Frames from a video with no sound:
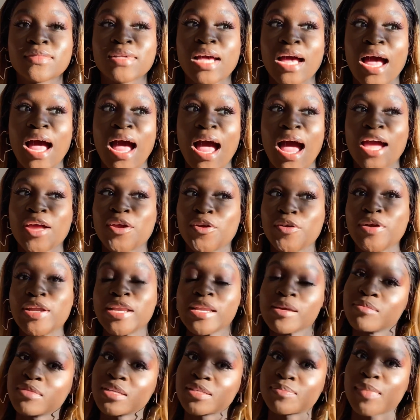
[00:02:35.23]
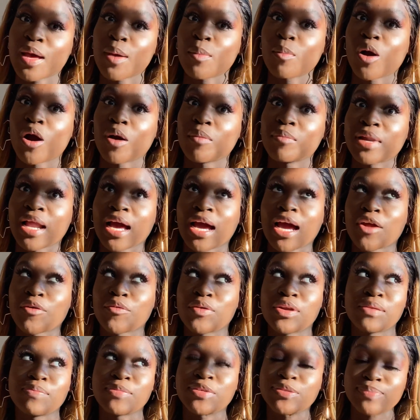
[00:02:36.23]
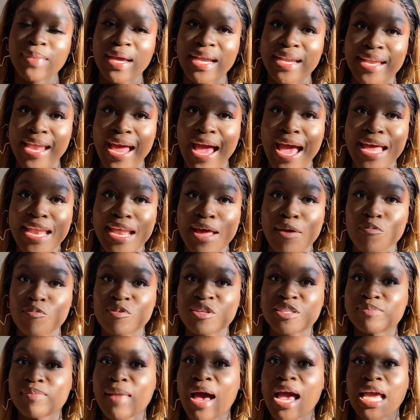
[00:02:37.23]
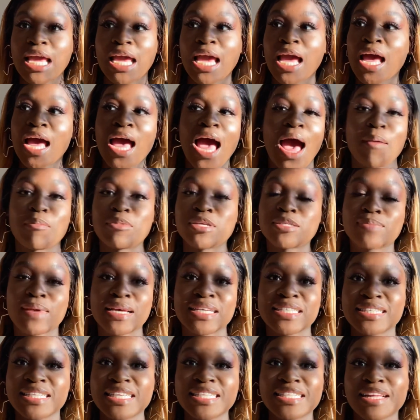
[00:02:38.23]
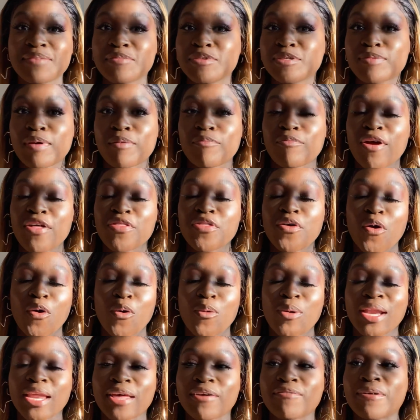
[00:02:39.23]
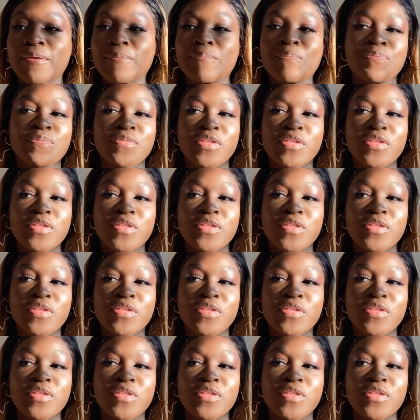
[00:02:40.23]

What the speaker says: I really miss my mom, like I really miss my dad, I miss my sister, I miss my brother or whatever.